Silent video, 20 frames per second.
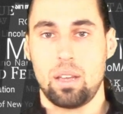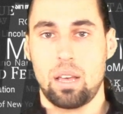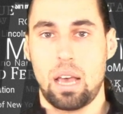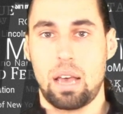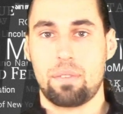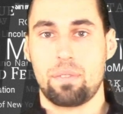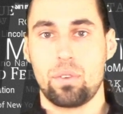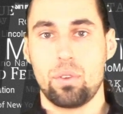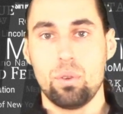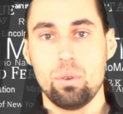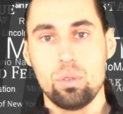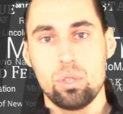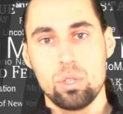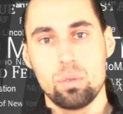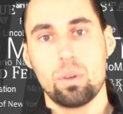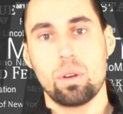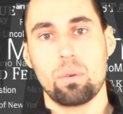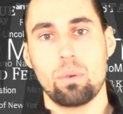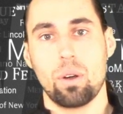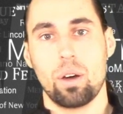If you
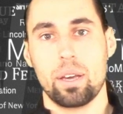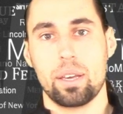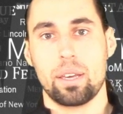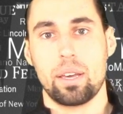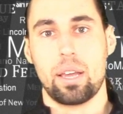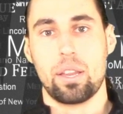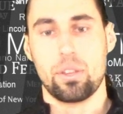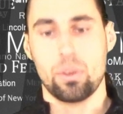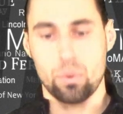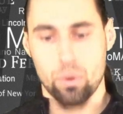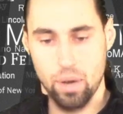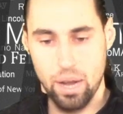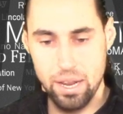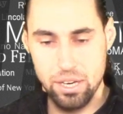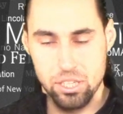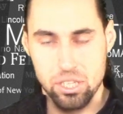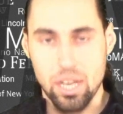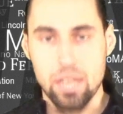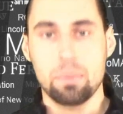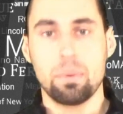do it right, and you are
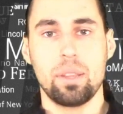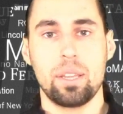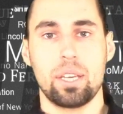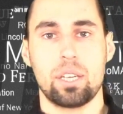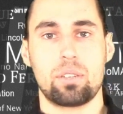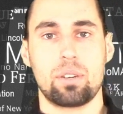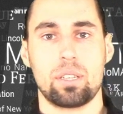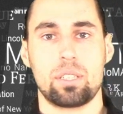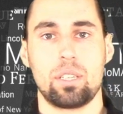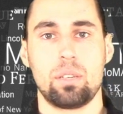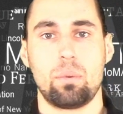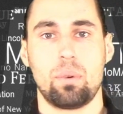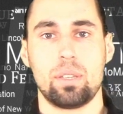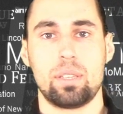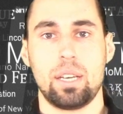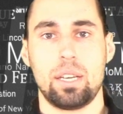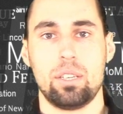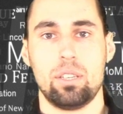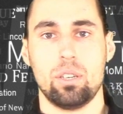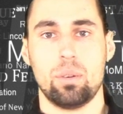genuinely interested in what
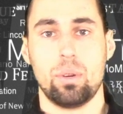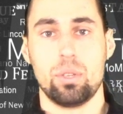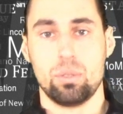they do,